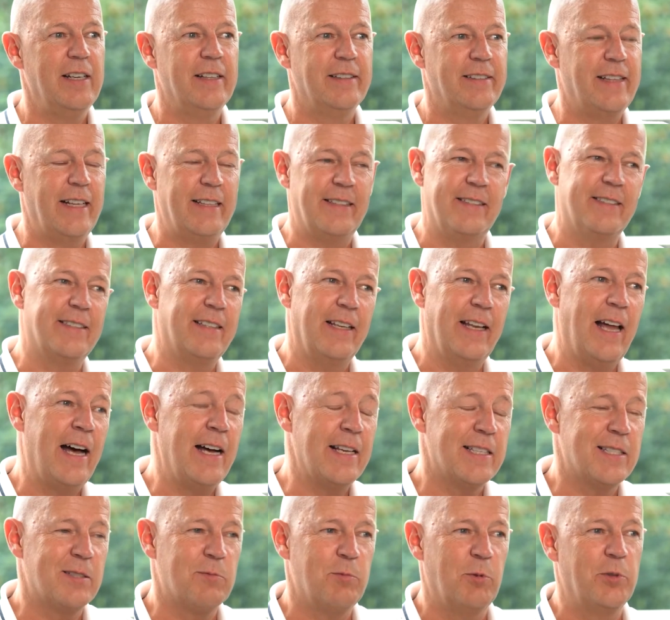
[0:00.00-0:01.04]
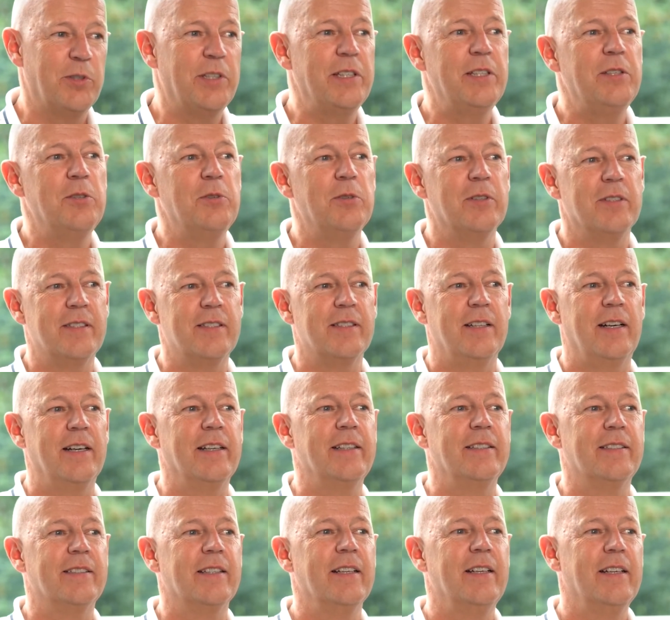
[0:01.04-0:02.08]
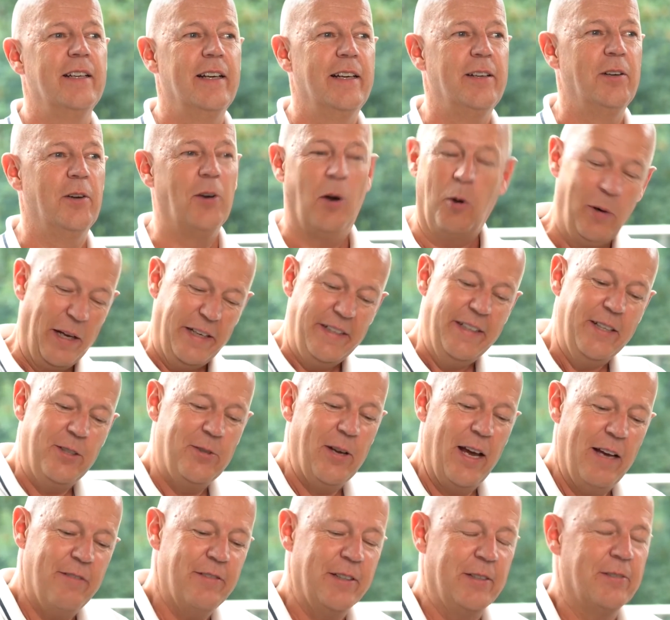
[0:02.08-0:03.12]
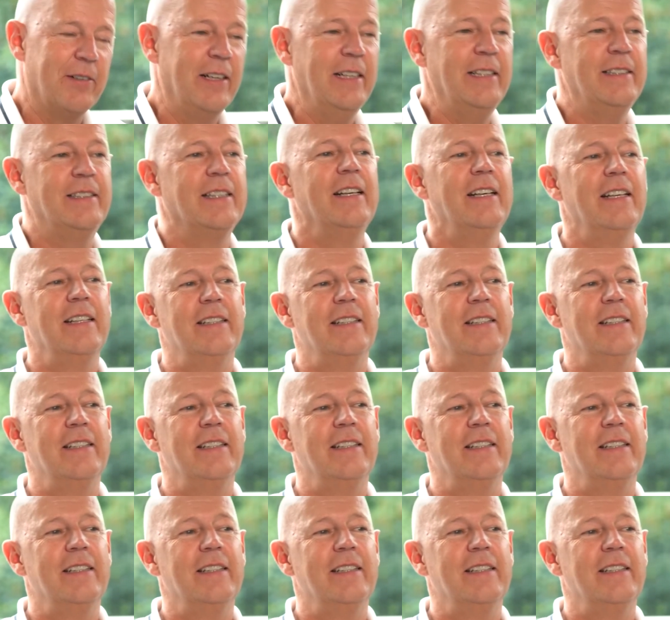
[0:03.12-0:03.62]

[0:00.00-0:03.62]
That's the last one in your size. And oh, I need to have it, right?